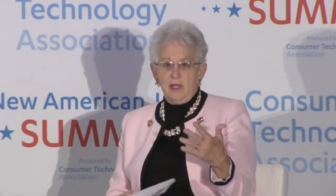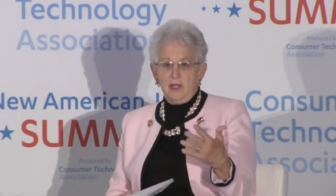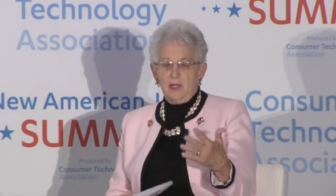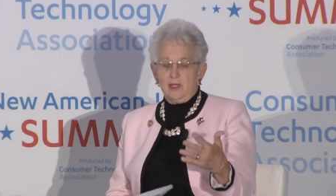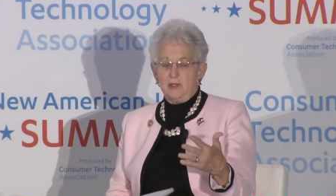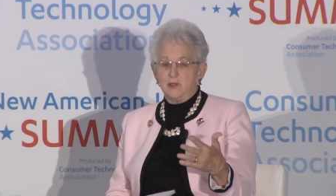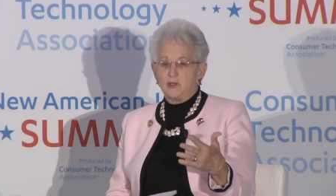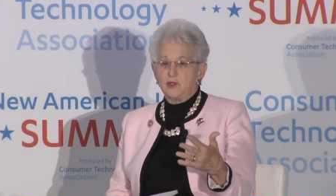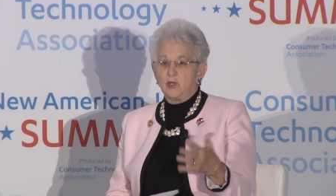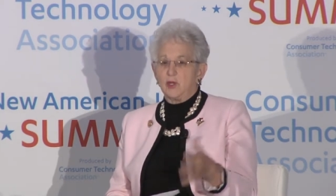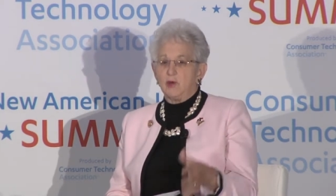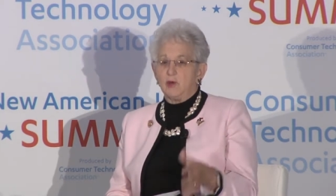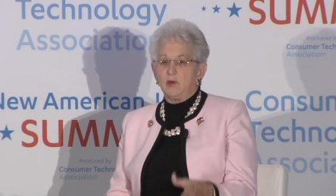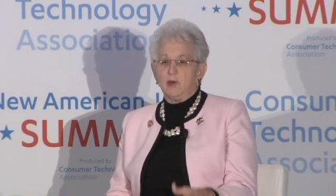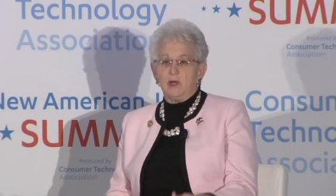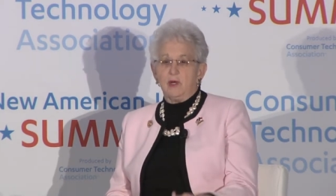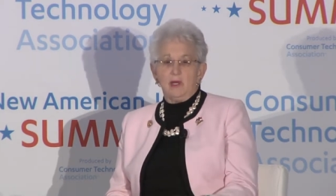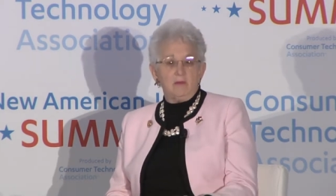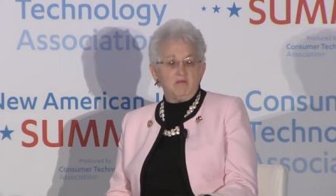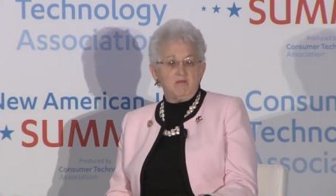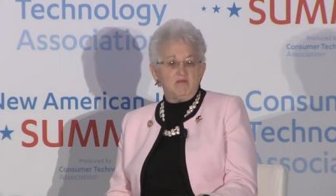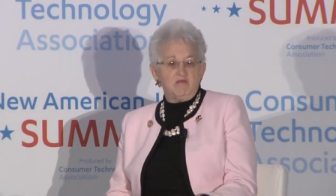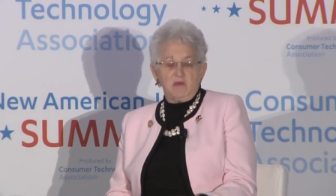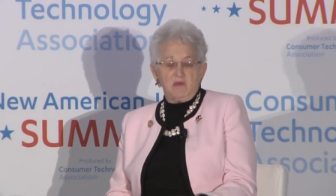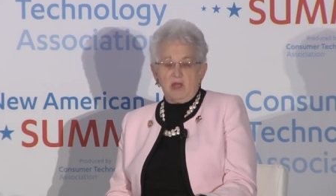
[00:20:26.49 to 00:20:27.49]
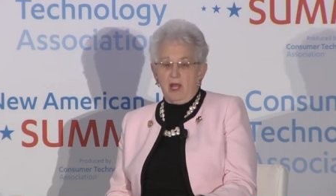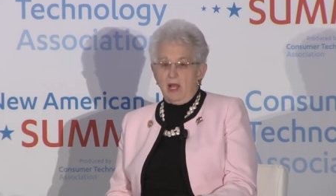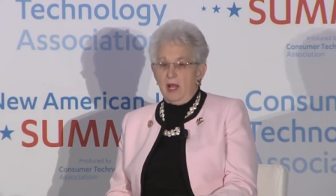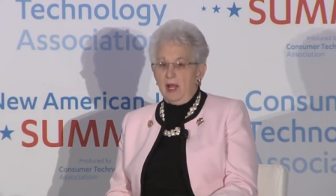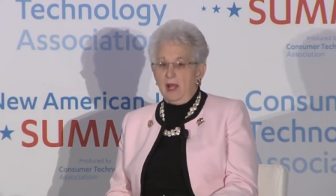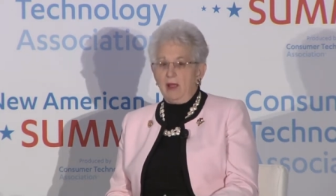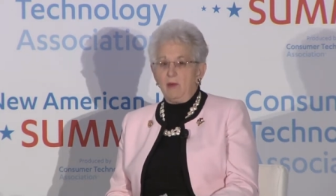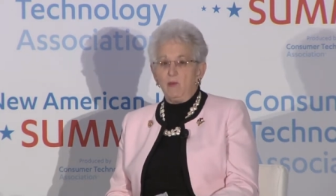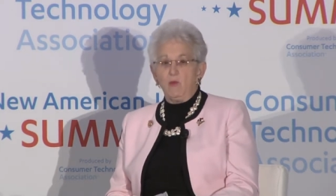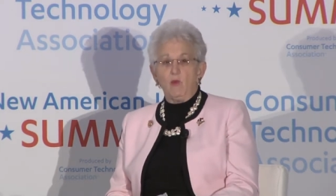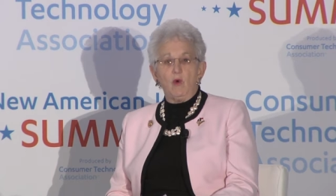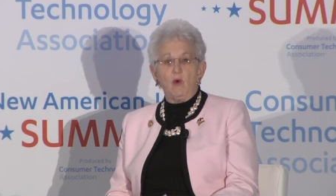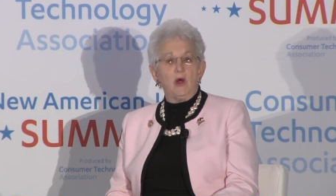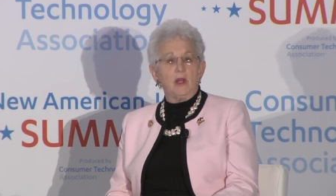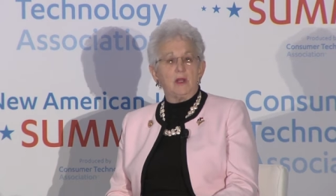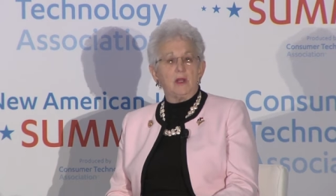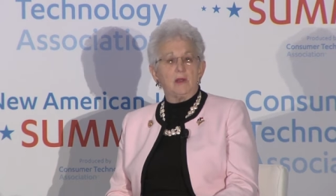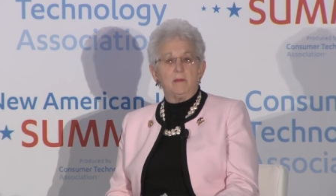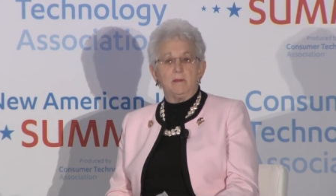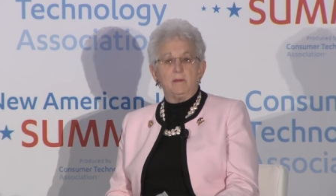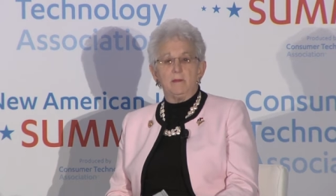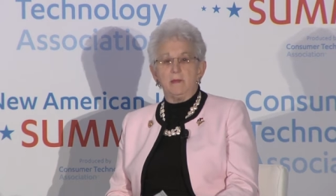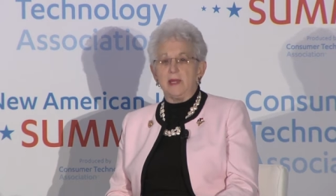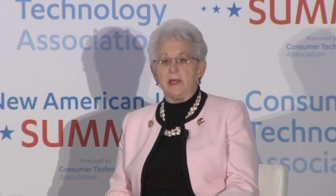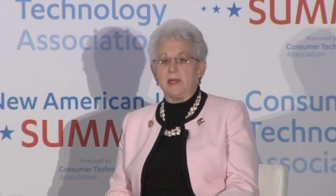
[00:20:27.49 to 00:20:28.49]
And so I want
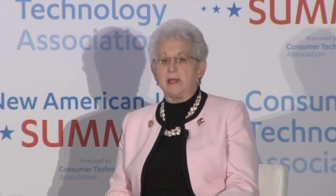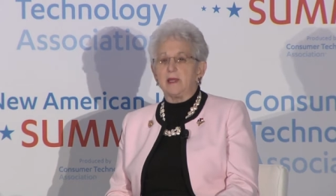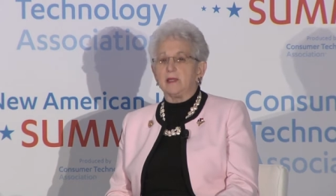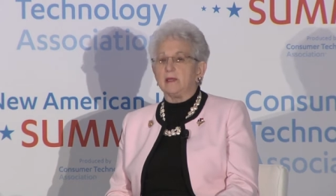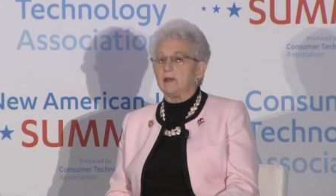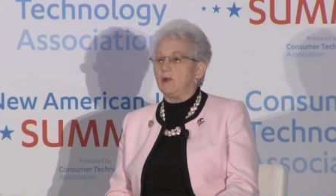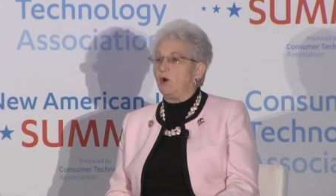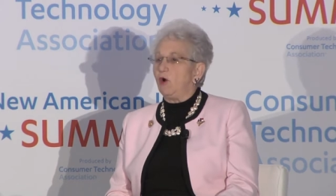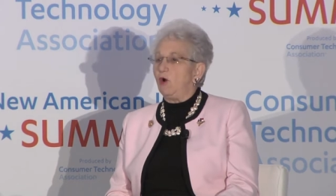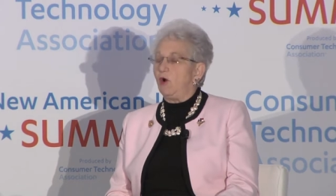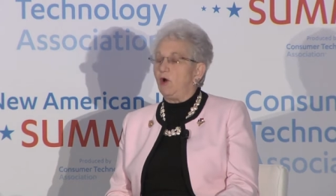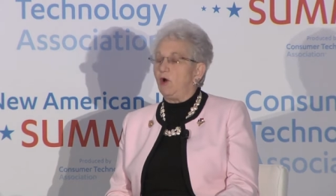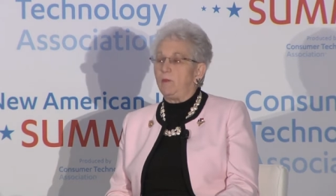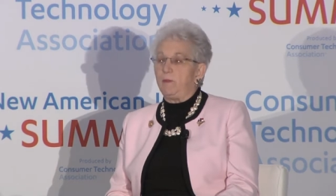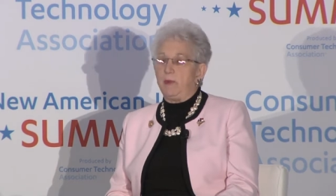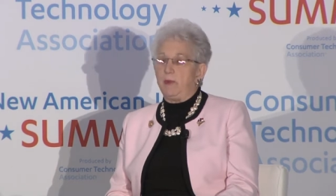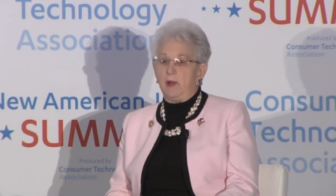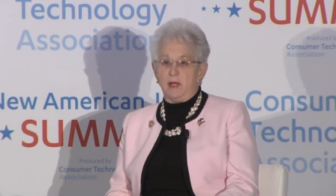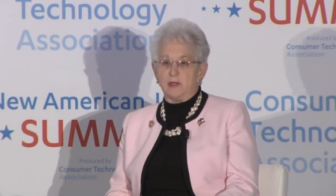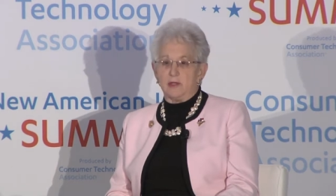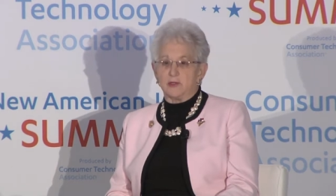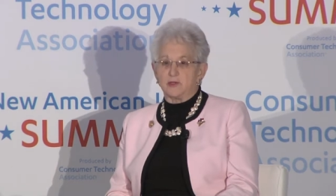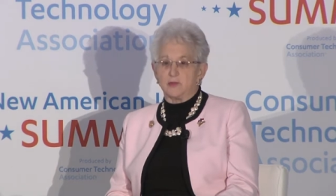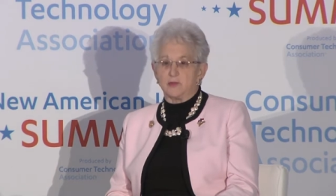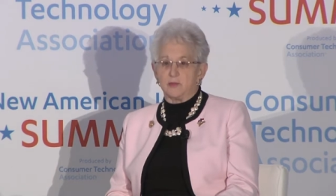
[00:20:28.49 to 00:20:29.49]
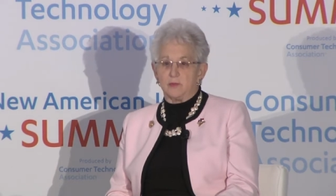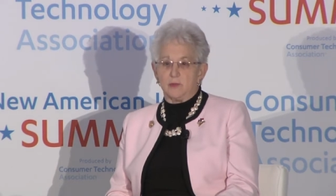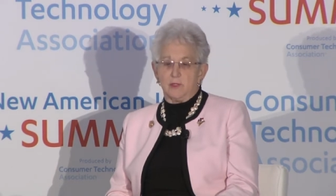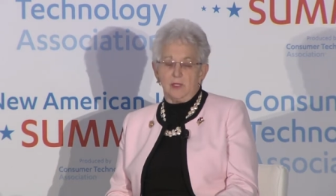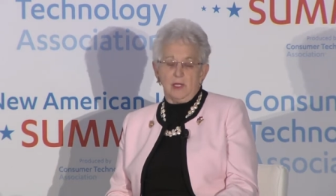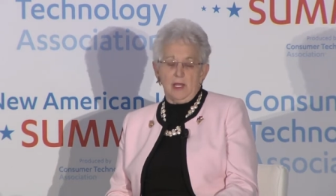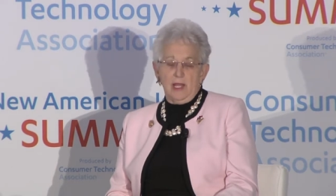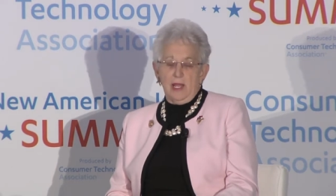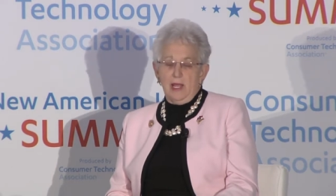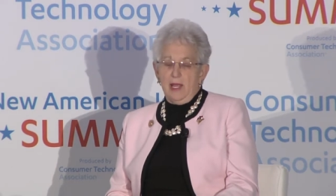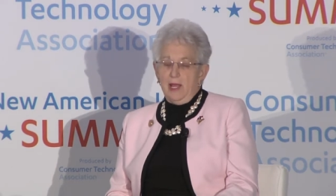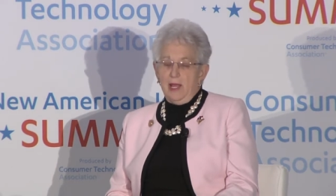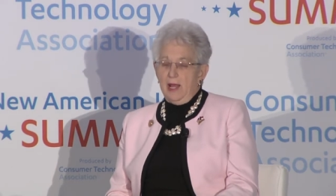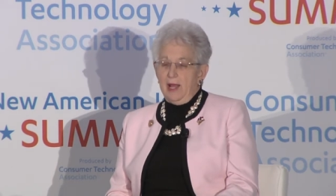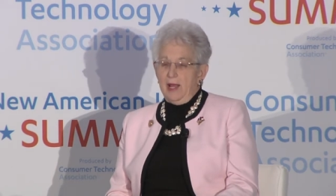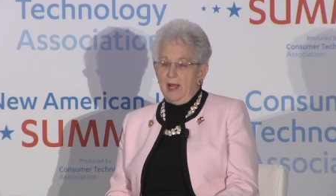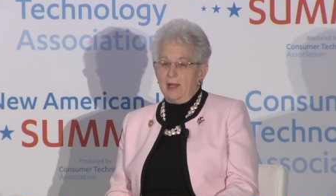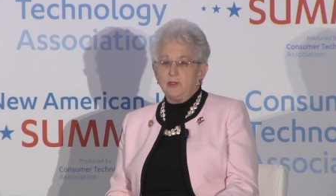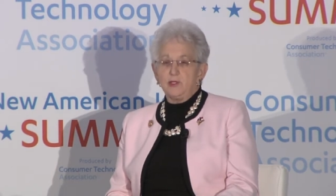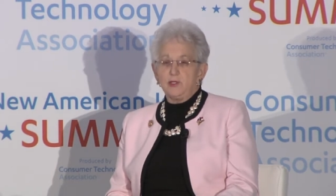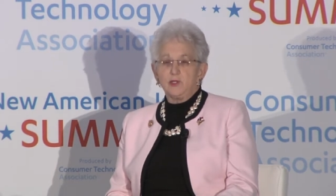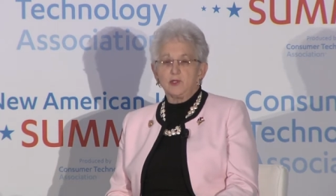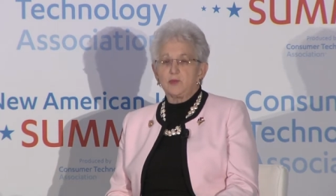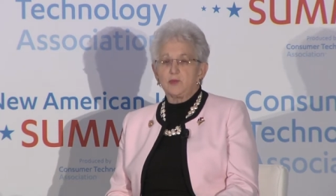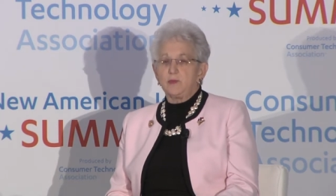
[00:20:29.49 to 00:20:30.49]
to make it all possible.
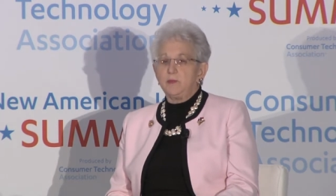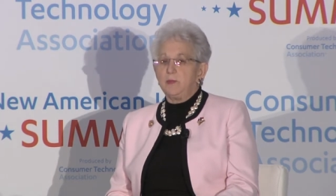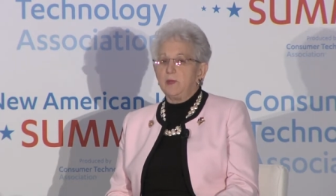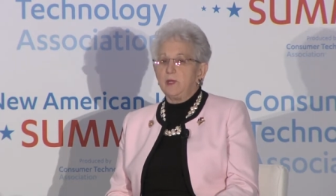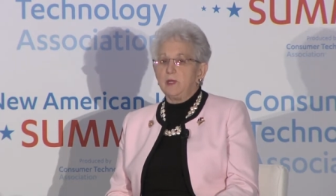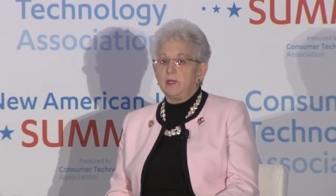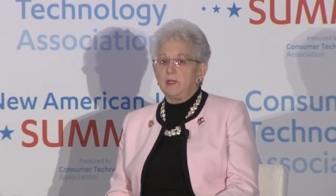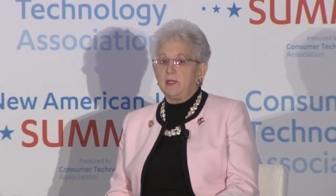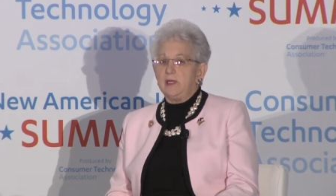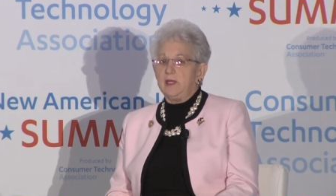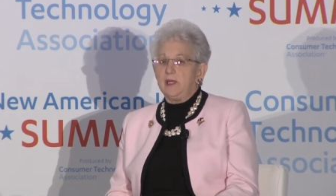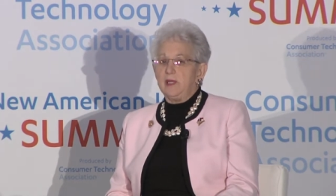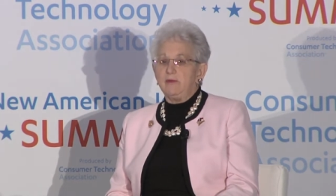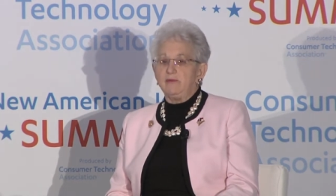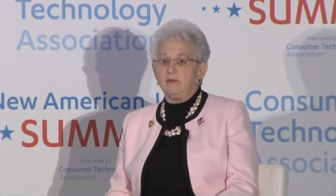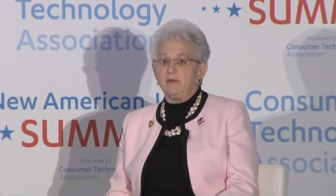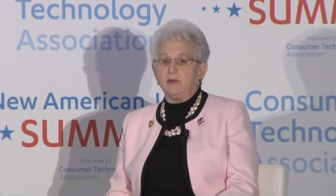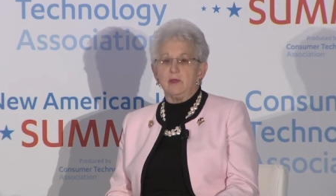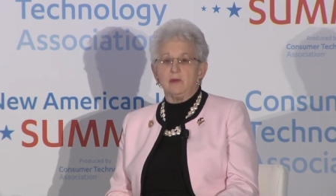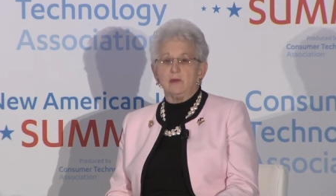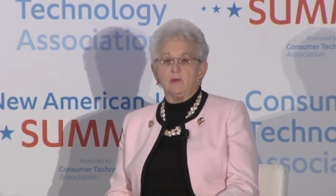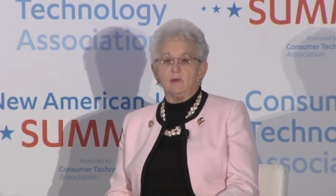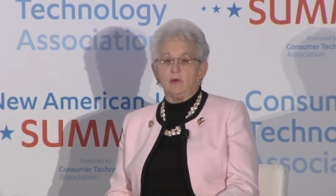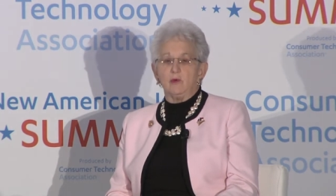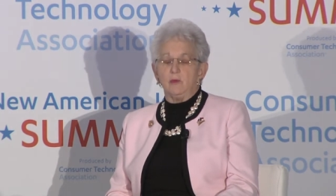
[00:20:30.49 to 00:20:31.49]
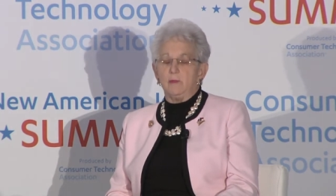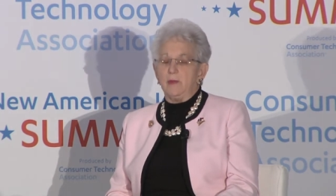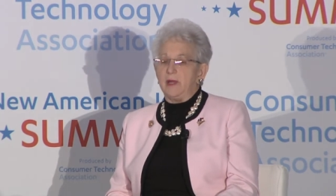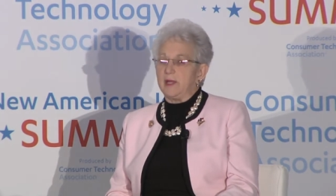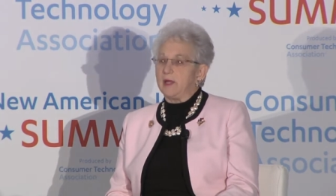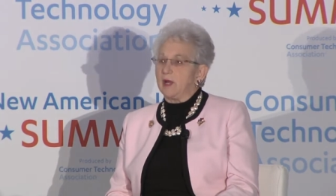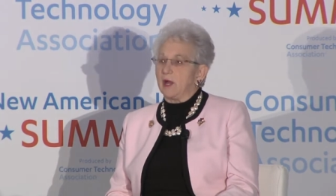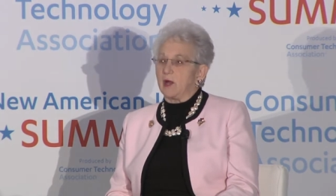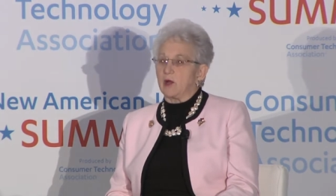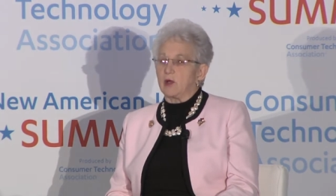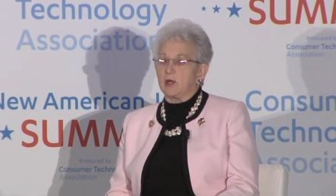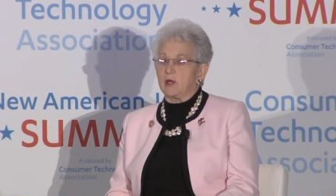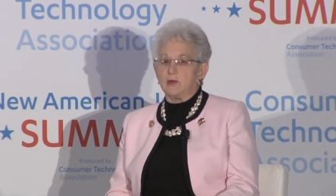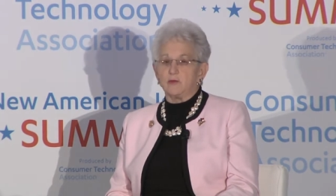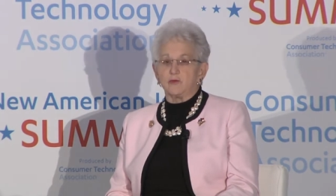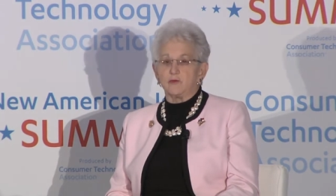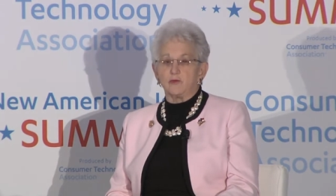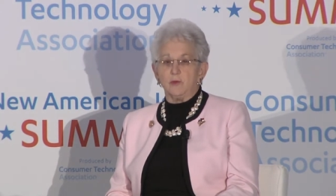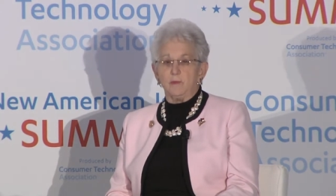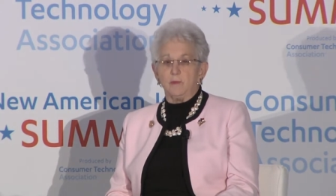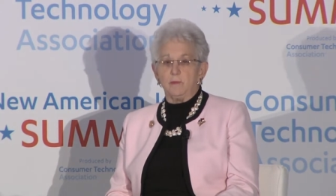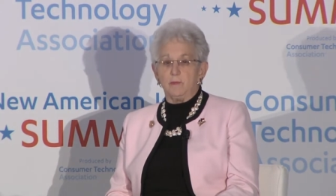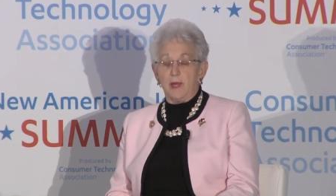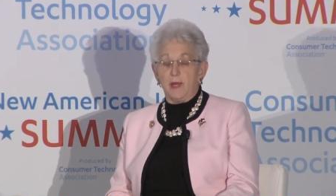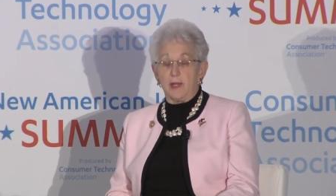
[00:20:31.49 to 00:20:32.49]
I just believe it will make our
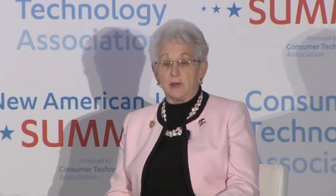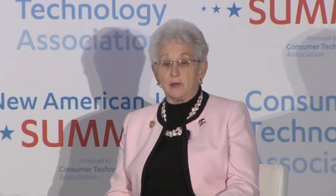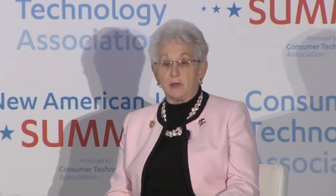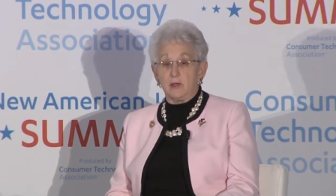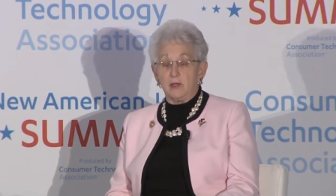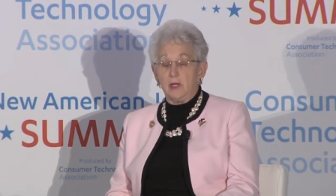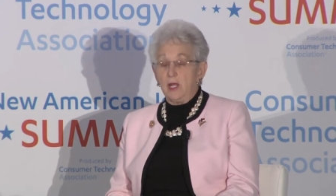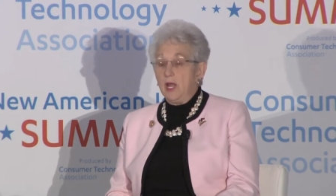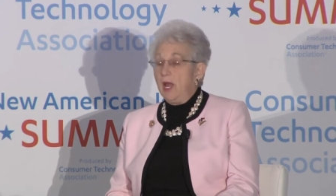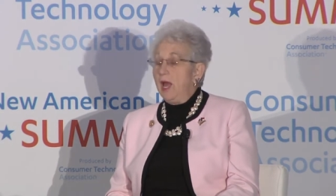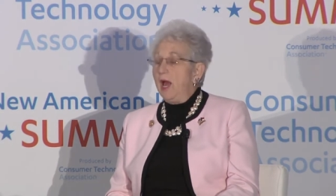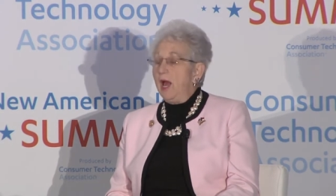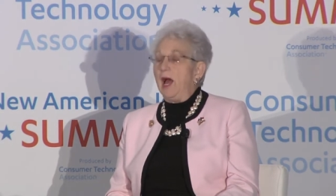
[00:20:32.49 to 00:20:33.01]
country better.